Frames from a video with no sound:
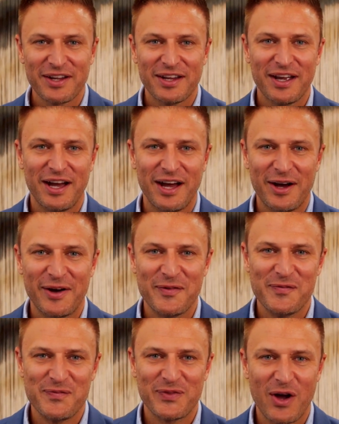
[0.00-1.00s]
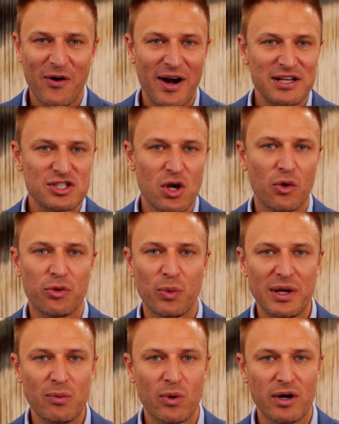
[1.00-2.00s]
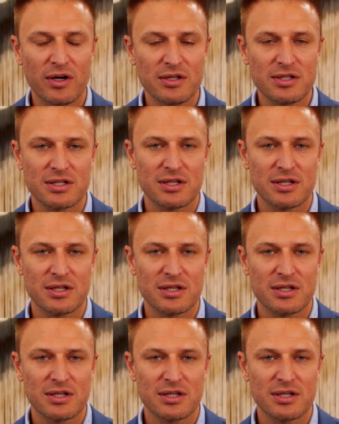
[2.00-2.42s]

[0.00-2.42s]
All right, so 3 words.